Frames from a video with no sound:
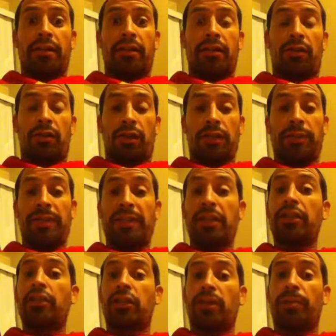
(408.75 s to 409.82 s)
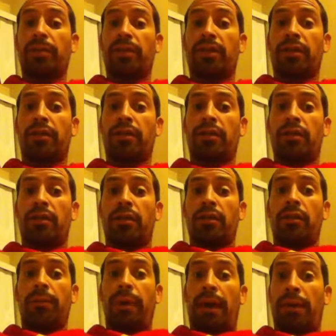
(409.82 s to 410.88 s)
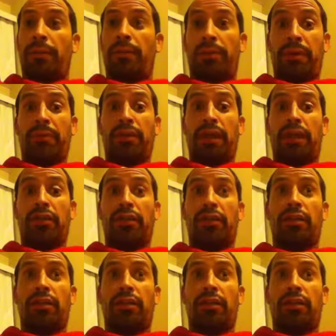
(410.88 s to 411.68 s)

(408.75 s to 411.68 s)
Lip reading: or it's being interpreted by people like